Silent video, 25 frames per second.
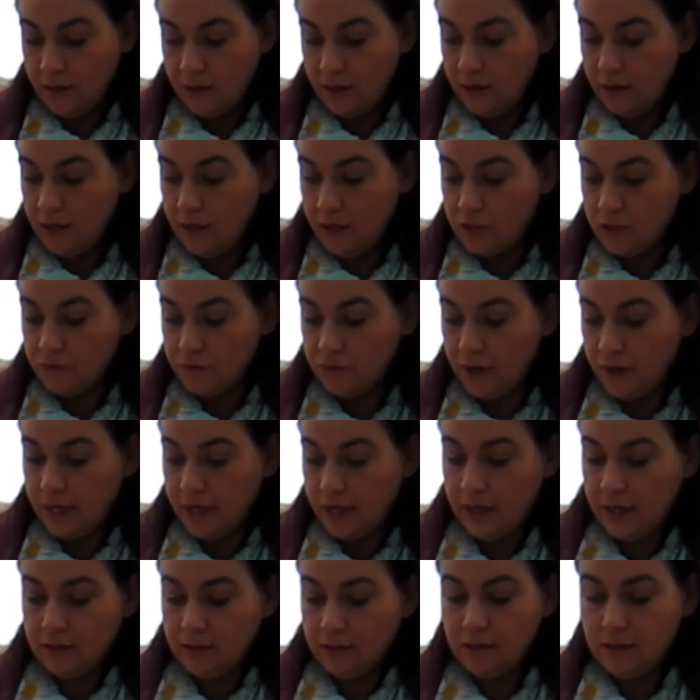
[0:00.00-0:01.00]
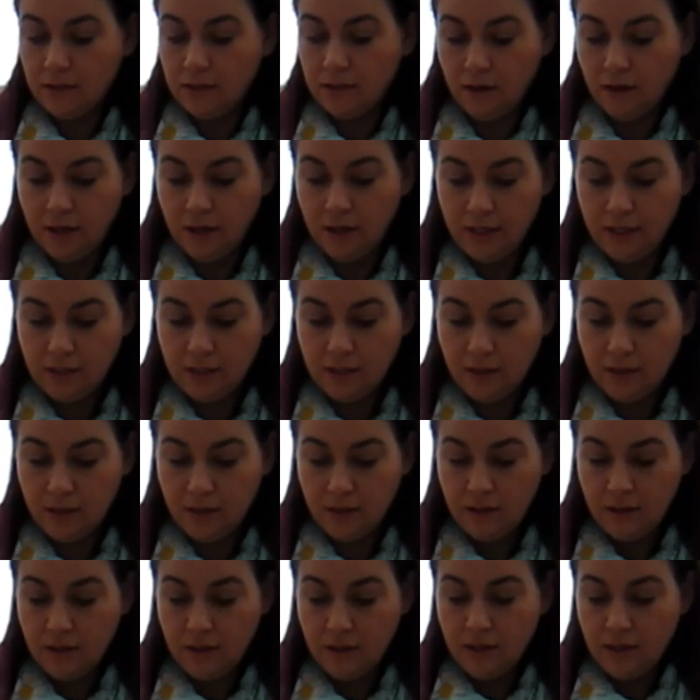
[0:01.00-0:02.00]
each right hand side
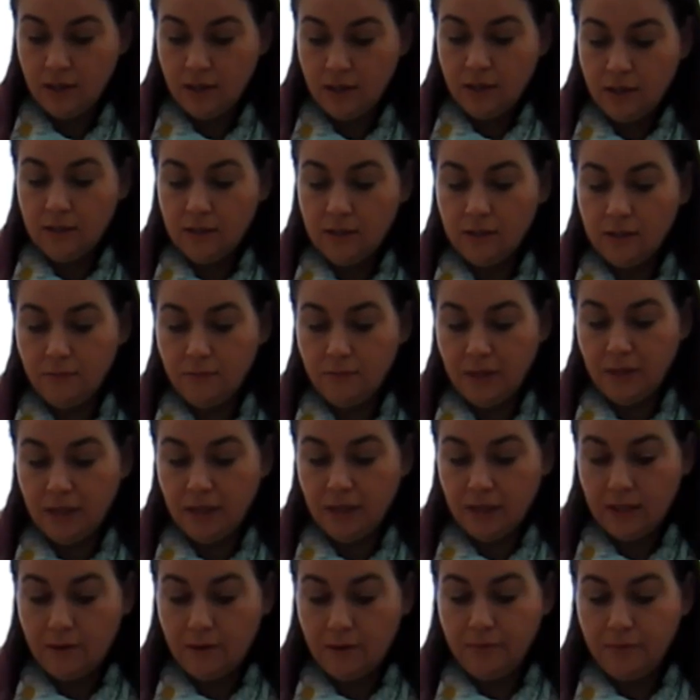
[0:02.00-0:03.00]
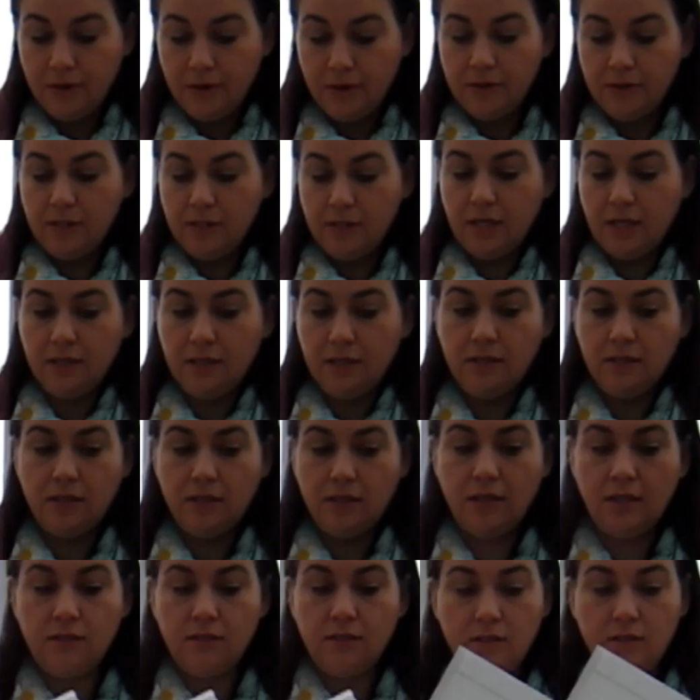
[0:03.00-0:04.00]
to make that process
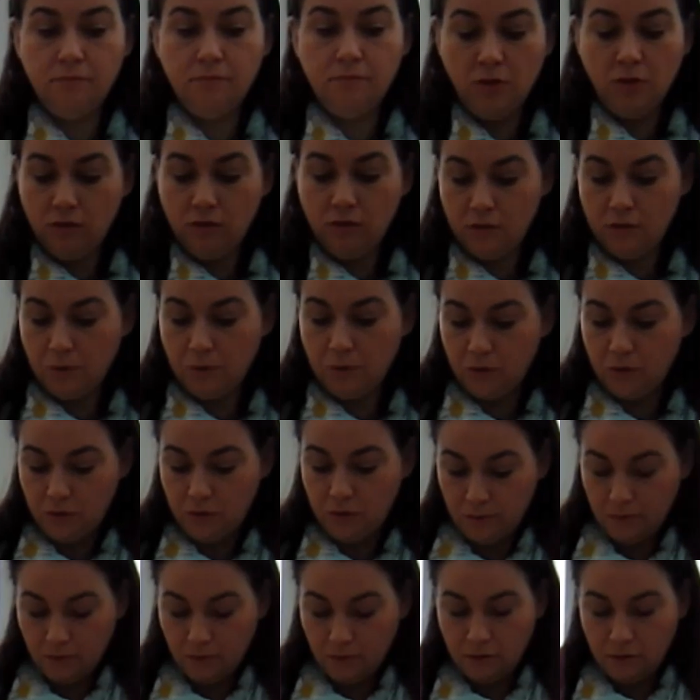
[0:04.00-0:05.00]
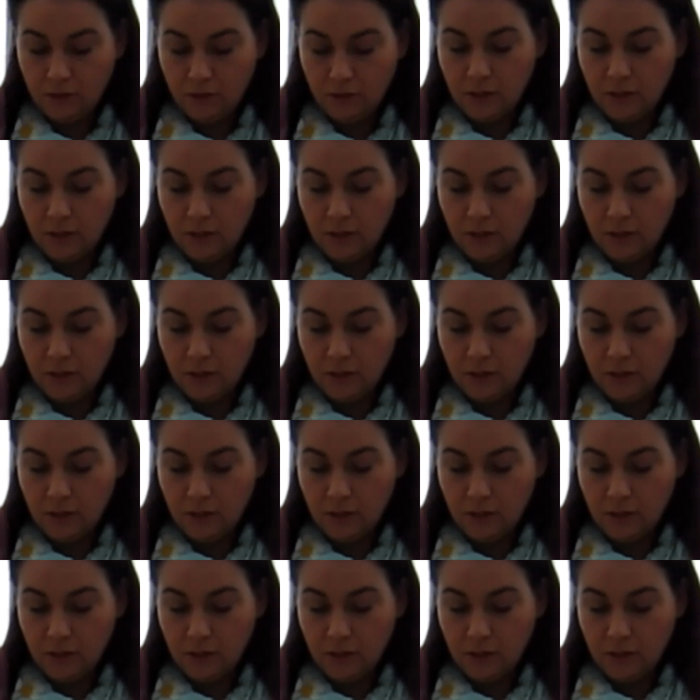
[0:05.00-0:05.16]
as smooth as possible.